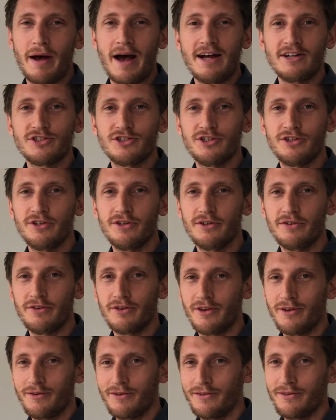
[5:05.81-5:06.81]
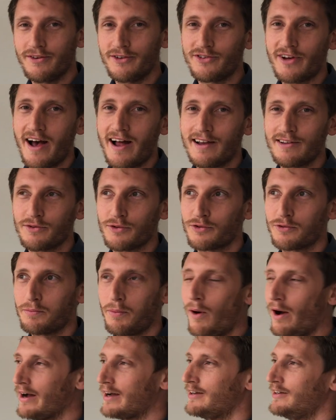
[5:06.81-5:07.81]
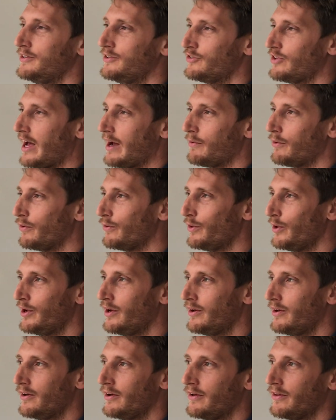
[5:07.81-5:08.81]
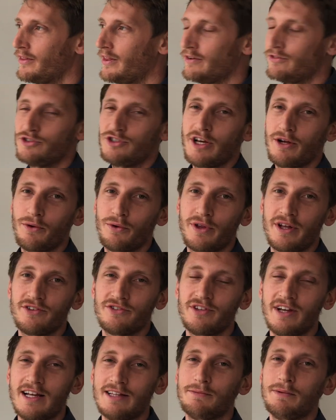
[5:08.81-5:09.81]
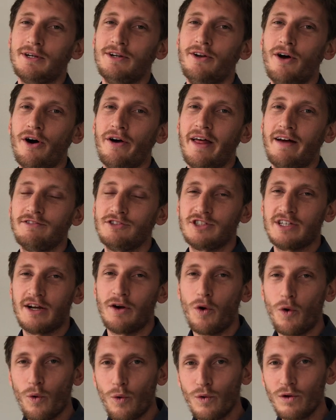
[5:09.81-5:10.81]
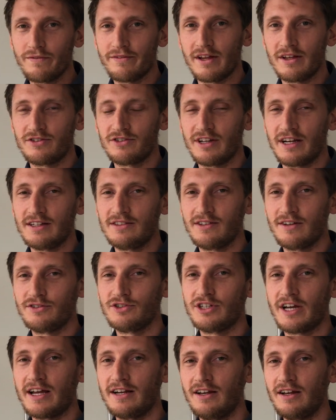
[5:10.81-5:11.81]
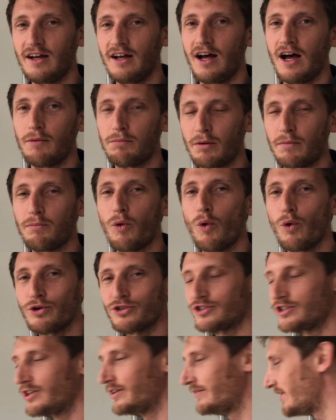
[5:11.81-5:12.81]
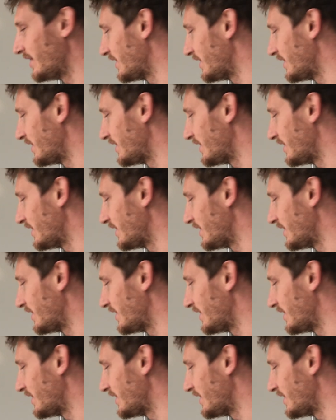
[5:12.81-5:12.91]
patch, the tailings will spike, and you say, well, they've shed all their seeds, but no, they haven't shed all of their seeds. They've shed a proportion of